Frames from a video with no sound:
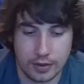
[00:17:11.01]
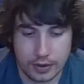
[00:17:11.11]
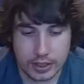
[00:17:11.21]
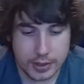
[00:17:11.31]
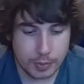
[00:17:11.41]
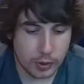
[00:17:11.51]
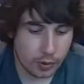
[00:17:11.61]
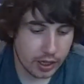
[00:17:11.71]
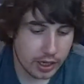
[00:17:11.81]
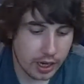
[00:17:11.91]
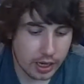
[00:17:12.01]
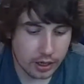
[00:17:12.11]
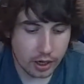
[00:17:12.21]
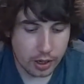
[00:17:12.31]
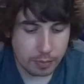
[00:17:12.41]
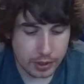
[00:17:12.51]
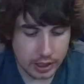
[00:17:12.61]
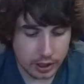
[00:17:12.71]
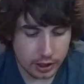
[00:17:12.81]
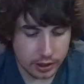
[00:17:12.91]
This Blu-ray I got
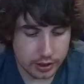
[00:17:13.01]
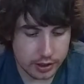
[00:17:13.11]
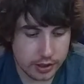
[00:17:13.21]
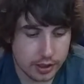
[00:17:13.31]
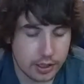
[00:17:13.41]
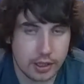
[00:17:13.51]
because...